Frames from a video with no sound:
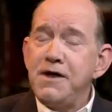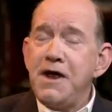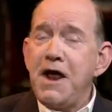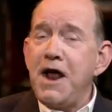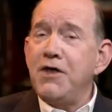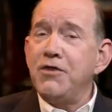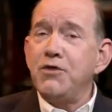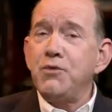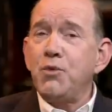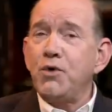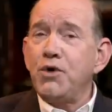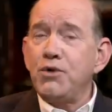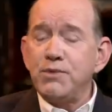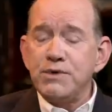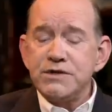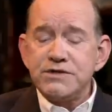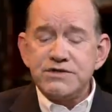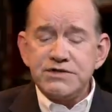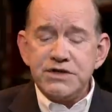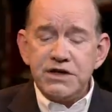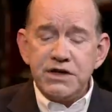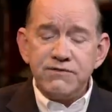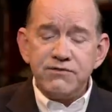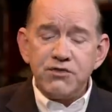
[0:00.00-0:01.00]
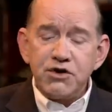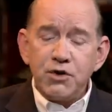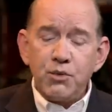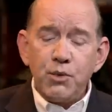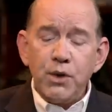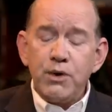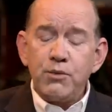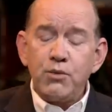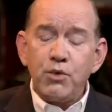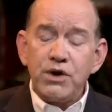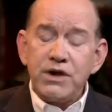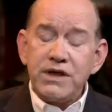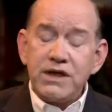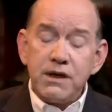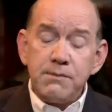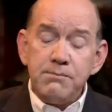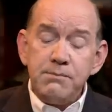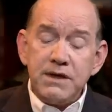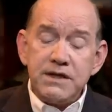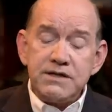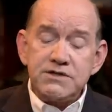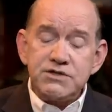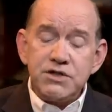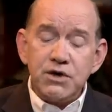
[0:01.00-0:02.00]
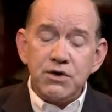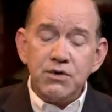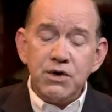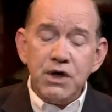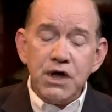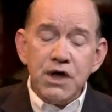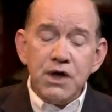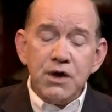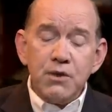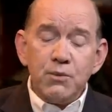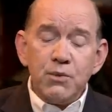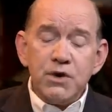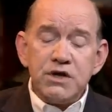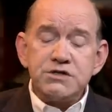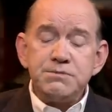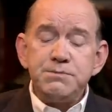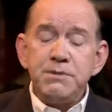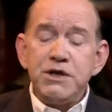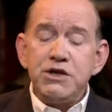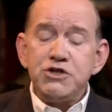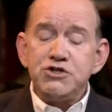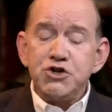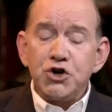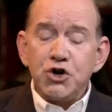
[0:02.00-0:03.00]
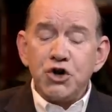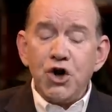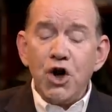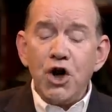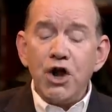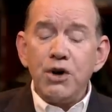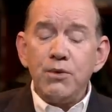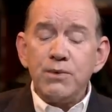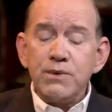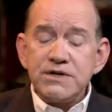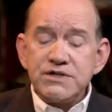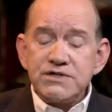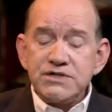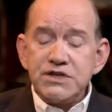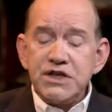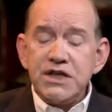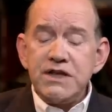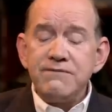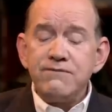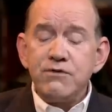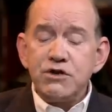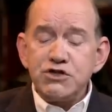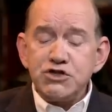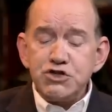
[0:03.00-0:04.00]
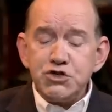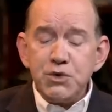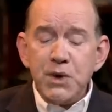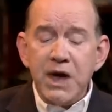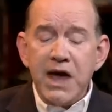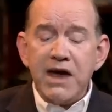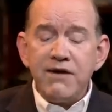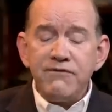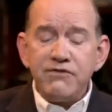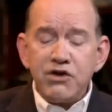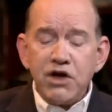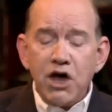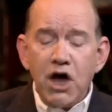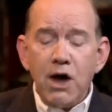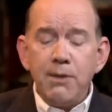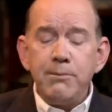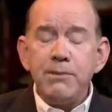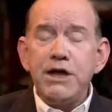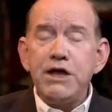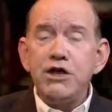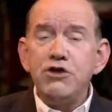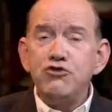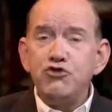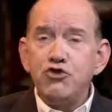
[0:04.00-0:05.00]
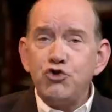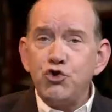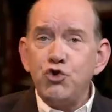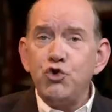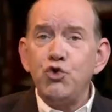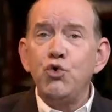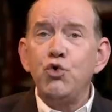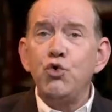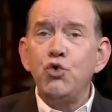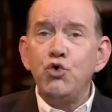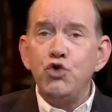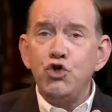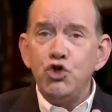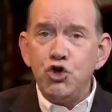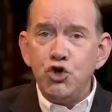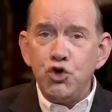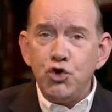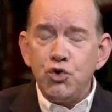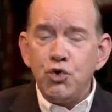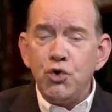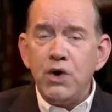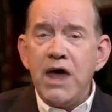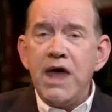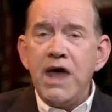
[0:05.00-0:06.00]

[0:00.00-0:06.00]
And the word receive, the Greek word "komizo," which means you're going to receive what you have coming to you.